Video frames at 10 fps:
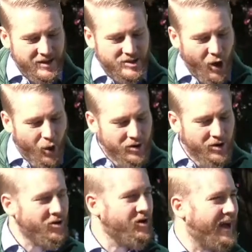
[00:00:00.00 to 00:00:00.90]

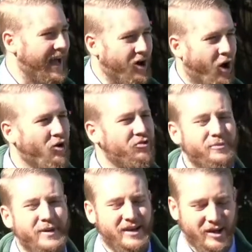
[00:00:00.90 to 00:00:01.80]
total and
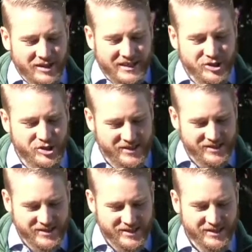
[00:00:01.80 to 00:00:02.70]
ultimate
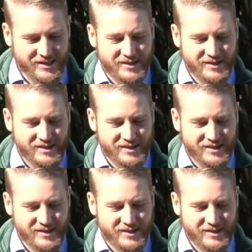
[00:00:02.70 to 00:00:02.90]
allegiance